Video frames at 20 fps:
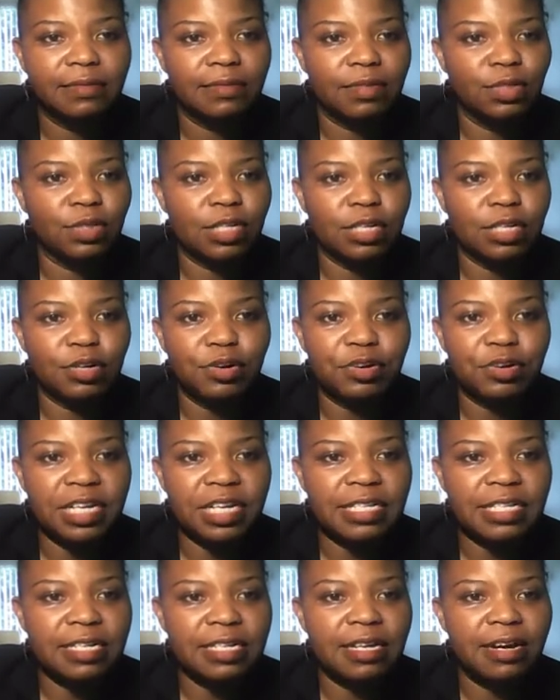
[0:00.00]
You can
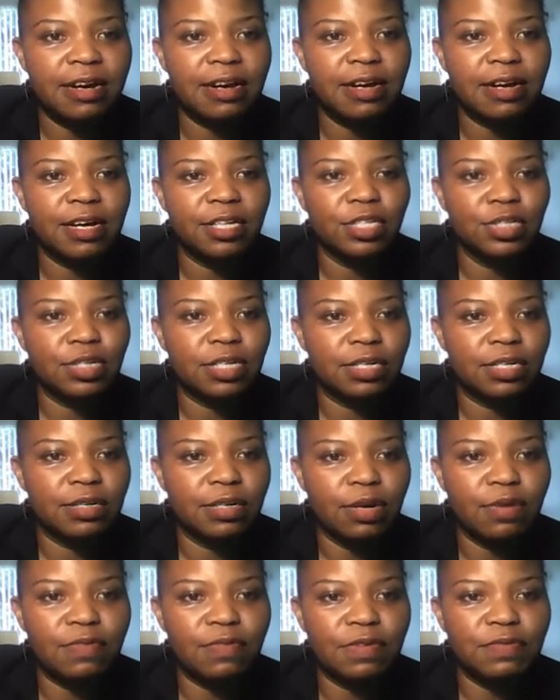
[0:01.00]
create an ad, you
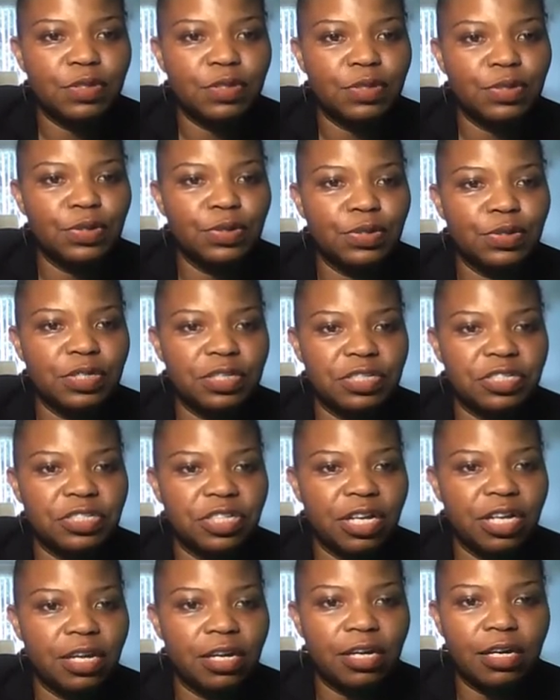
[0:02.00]
can overview, you can
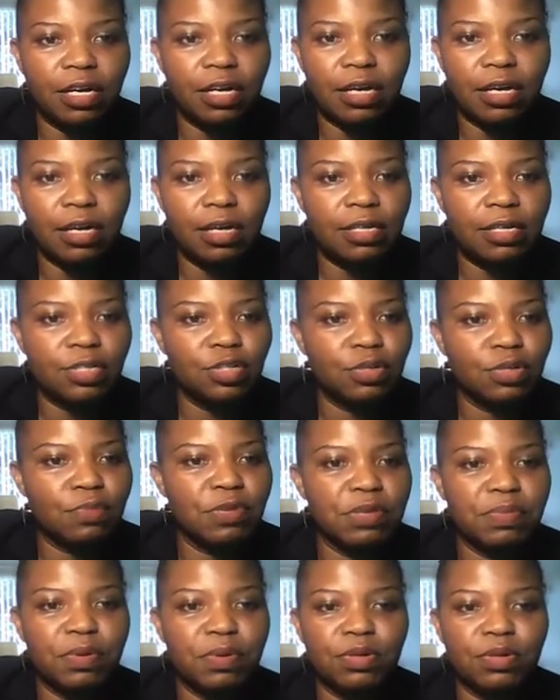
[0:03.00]
check custom
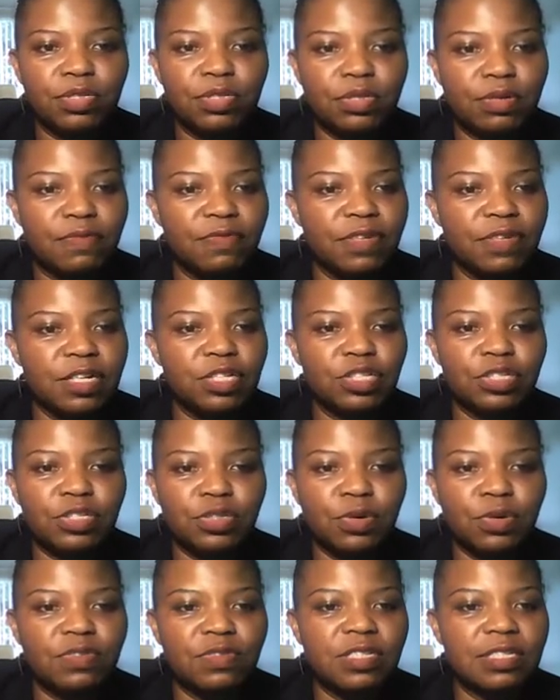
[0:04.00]
reports,
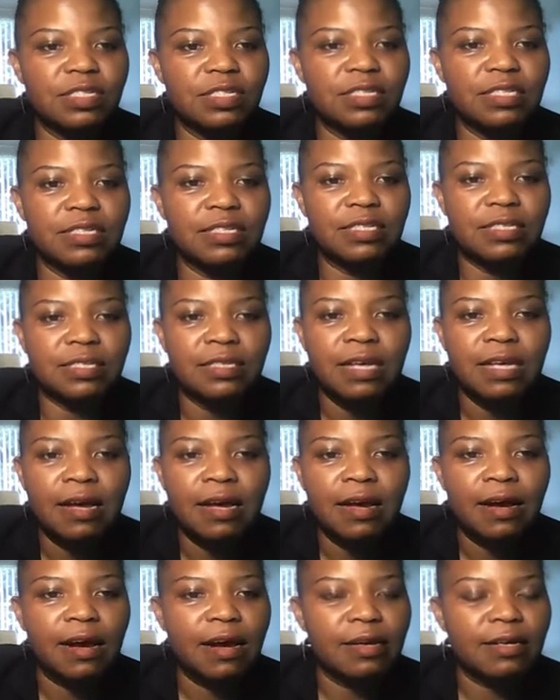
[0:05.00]
conversions, audiences,
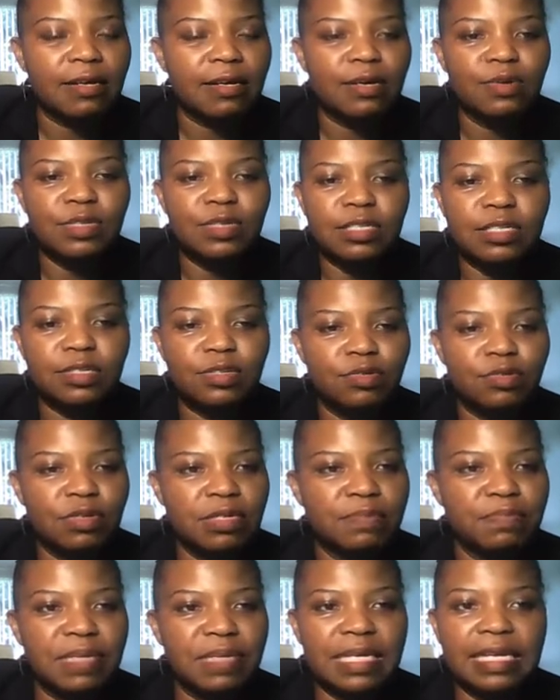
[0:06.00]
ad account
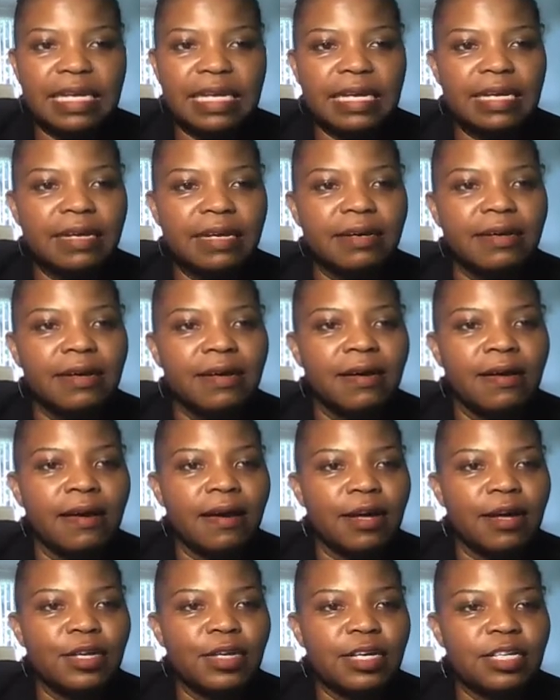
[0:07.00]
history, billing.
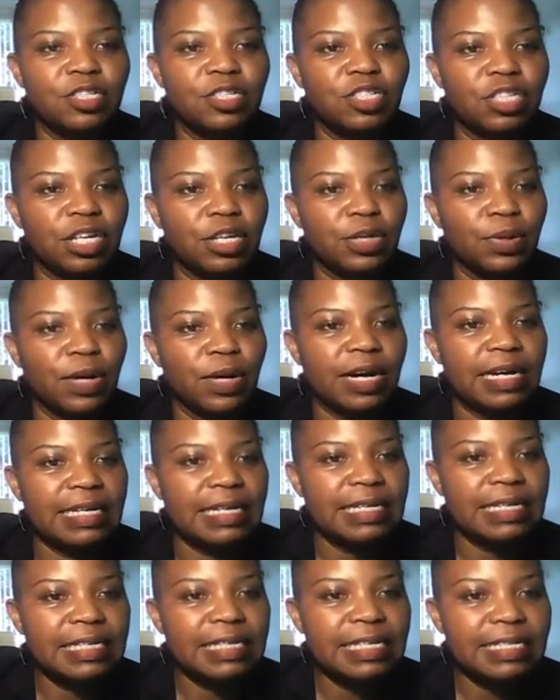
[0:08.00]
You can check your
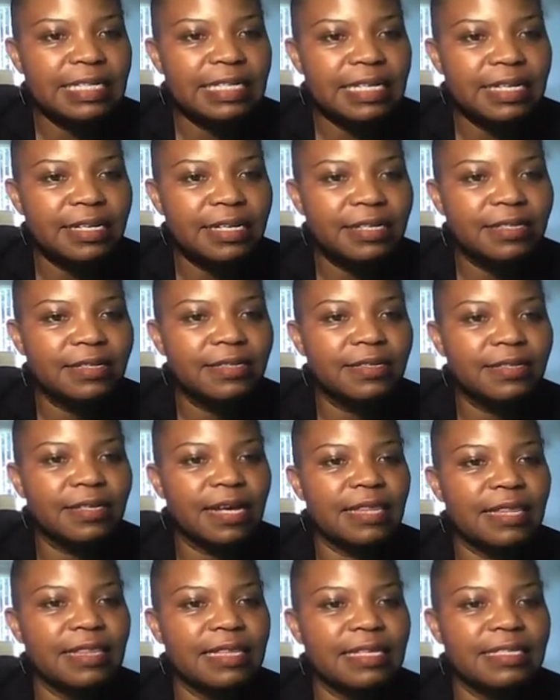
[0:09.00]
analytics,
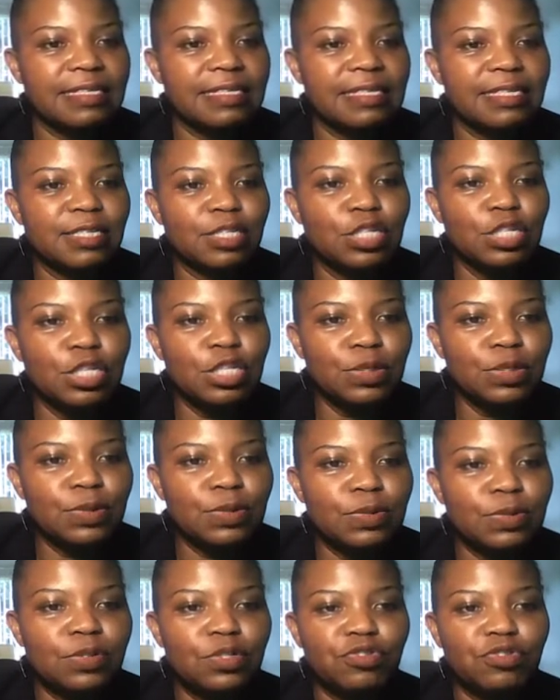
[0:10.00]
and this is
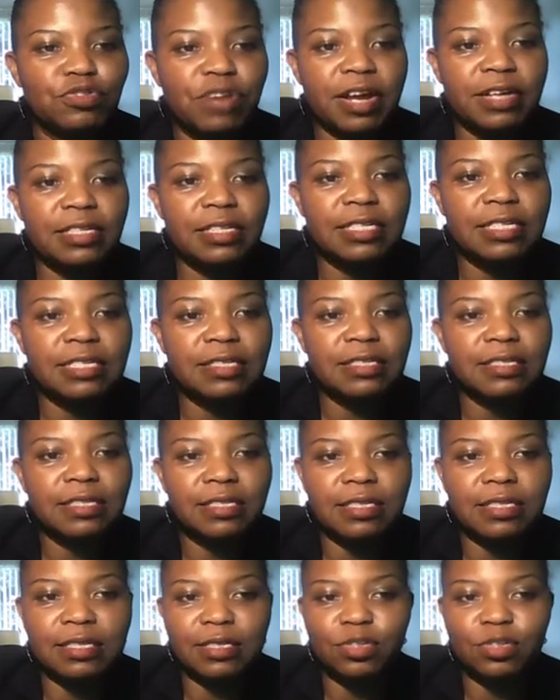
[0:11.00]
new,
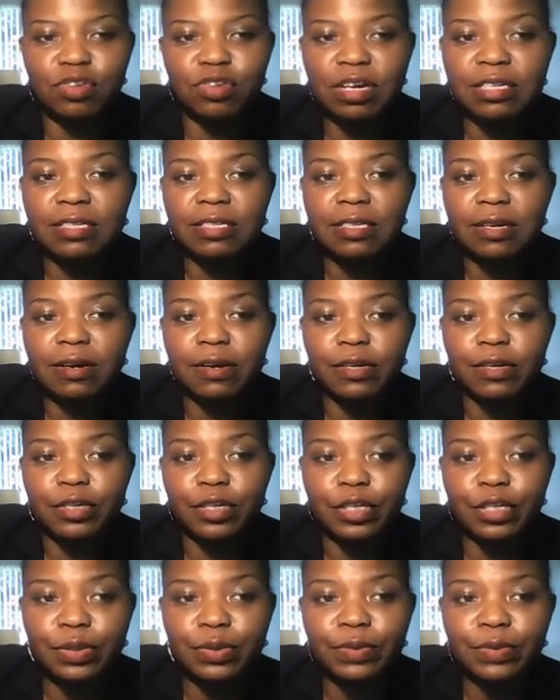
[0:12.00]
trending. Trends are
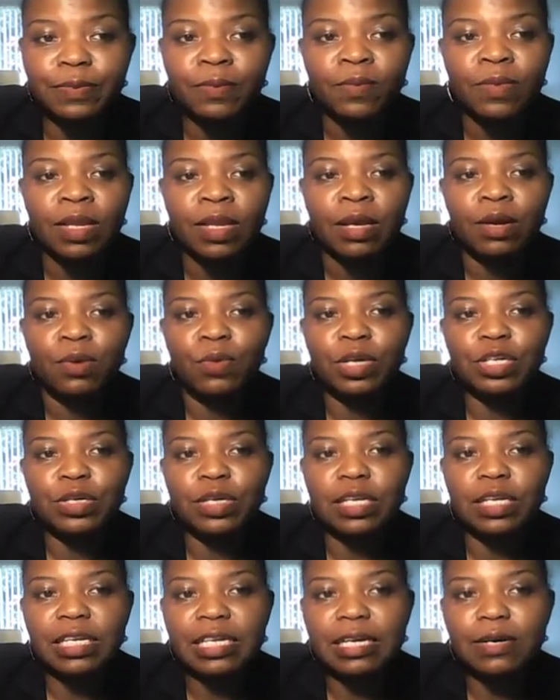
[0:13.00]
new. When you
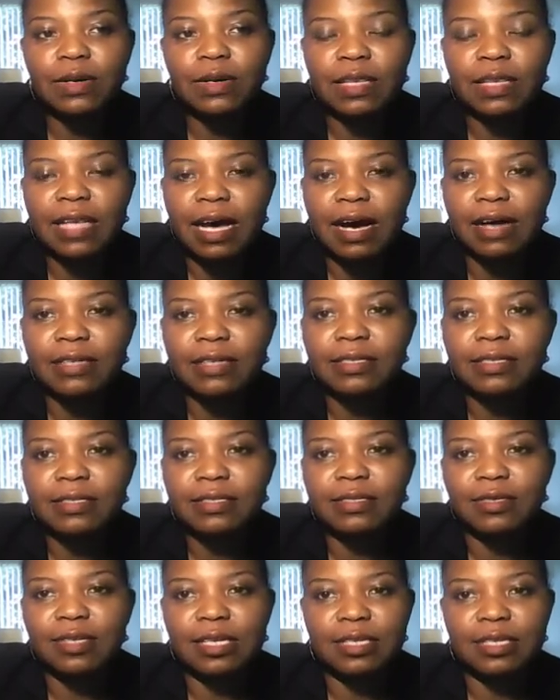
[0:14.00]
click on that,
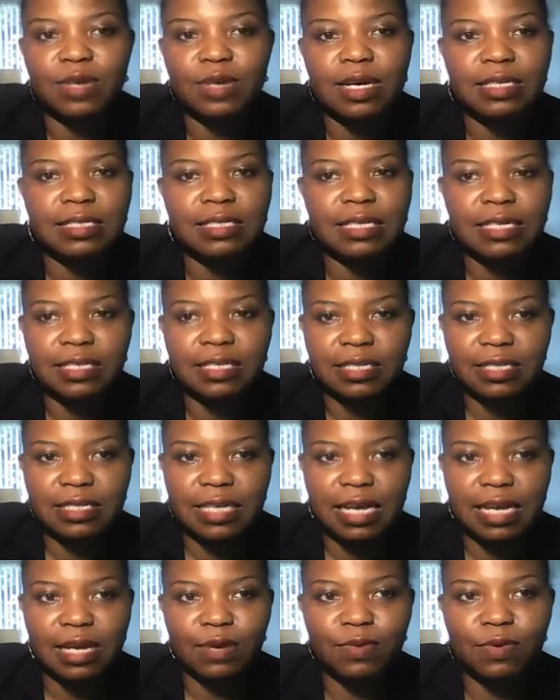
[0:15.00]
so that's why I was saying
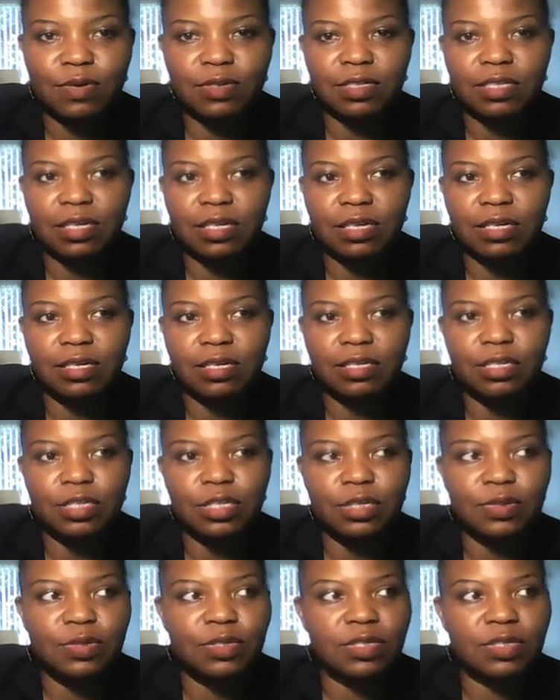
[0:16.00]
today was a
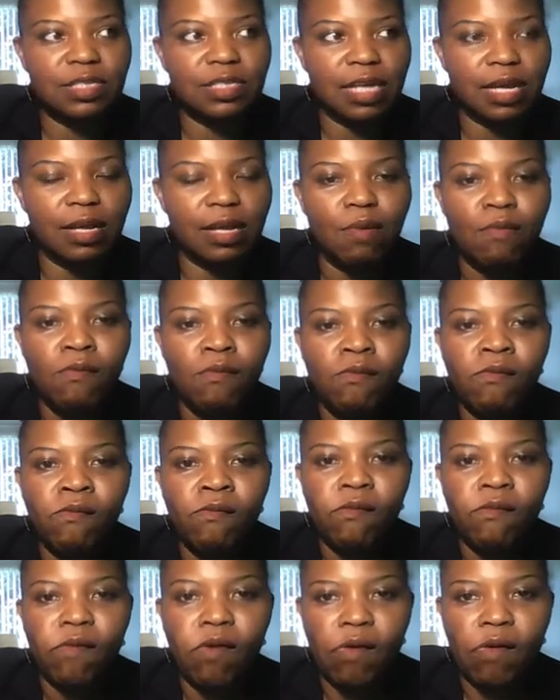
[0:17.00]
news day.
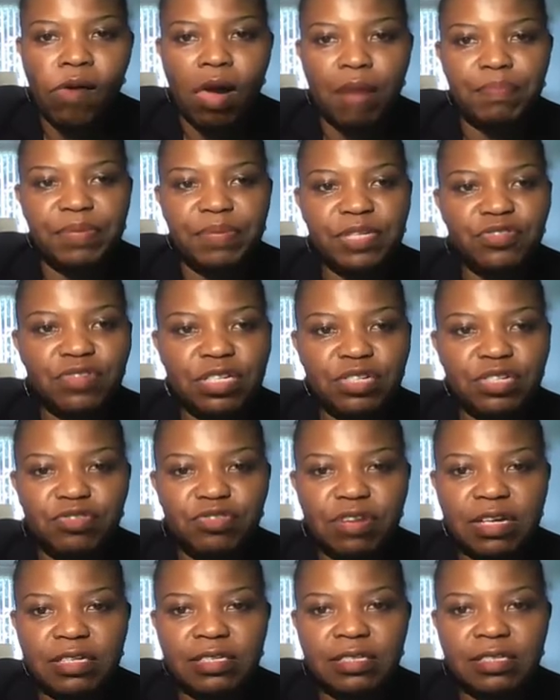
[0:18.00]
Pinterest
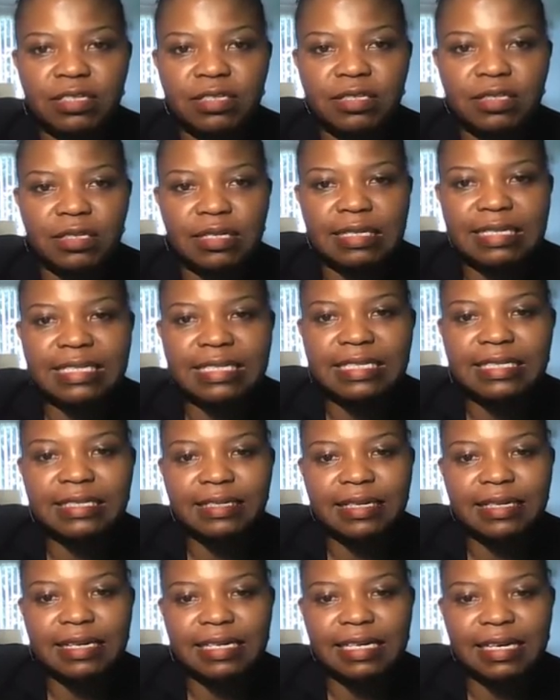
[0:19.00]
trends, and this is
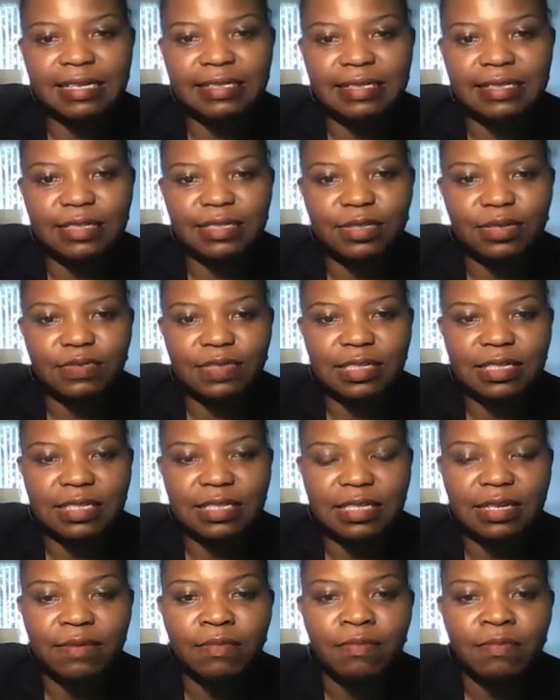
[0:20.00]
early access,
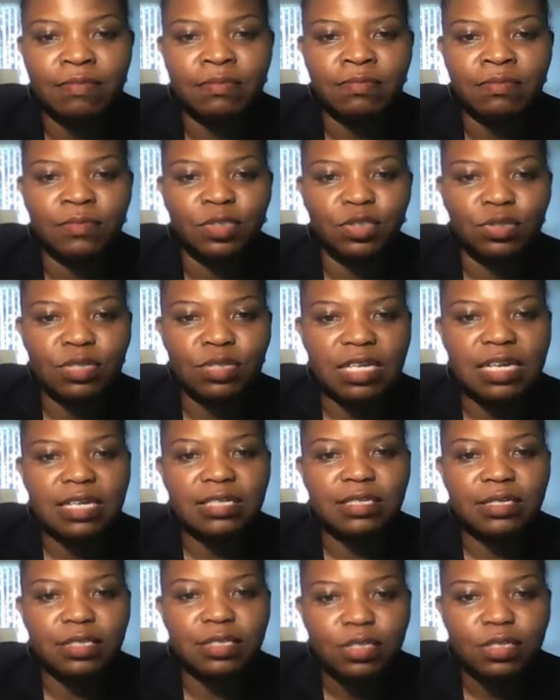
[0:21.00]
obviously.
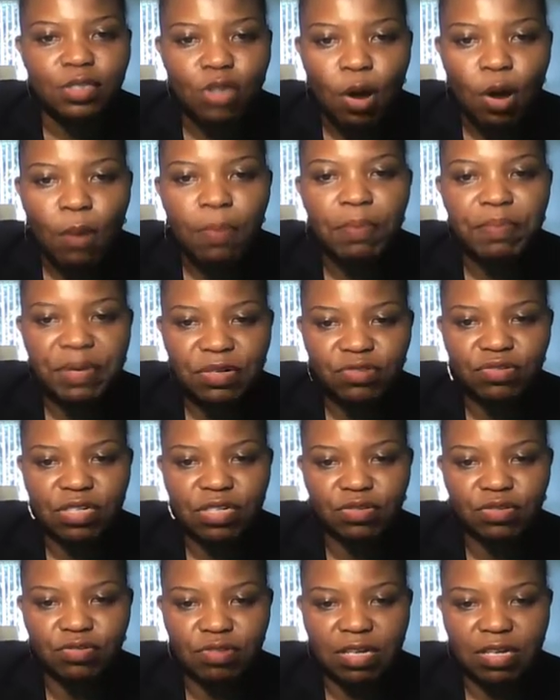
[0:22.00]
Today's top
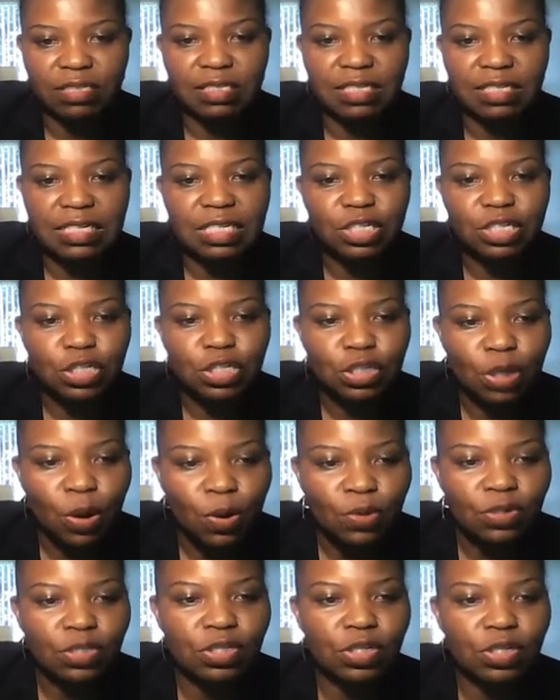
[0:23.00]
Pinterest trends, it
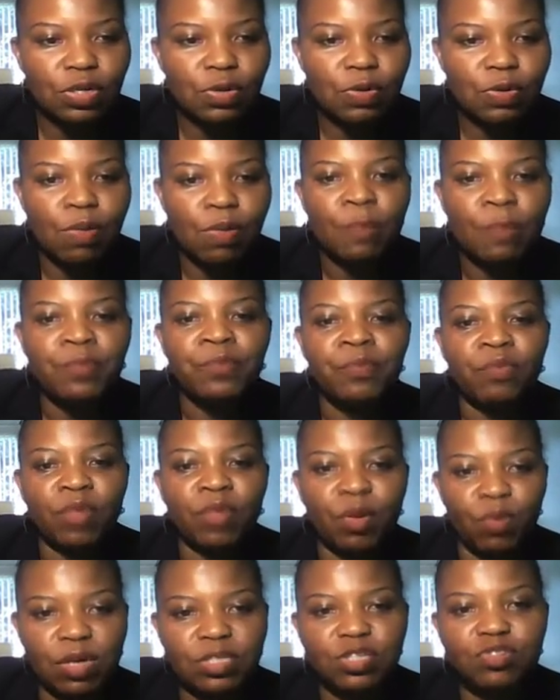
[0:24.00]
shows you
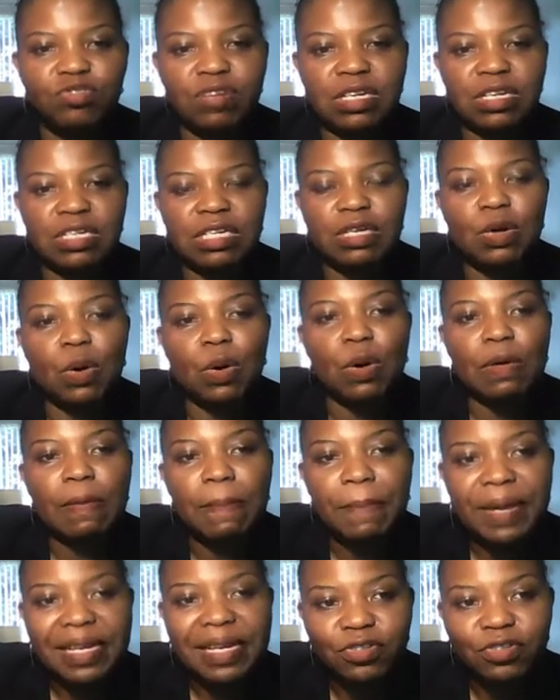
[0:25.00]
what's trending on
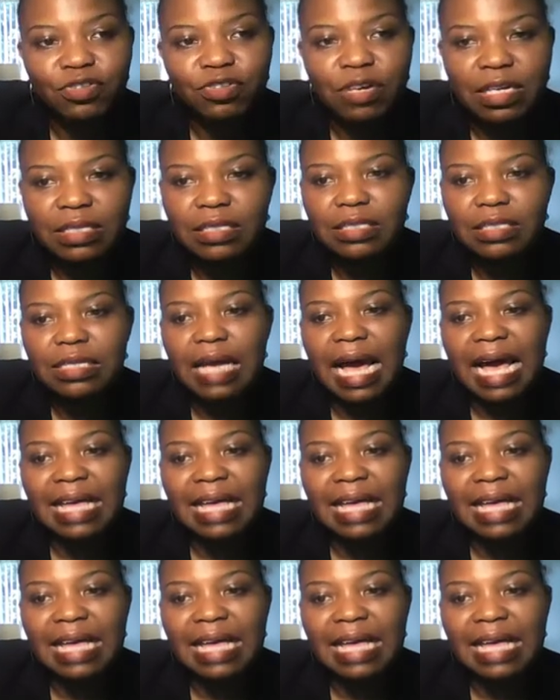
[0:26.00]
Pinterest.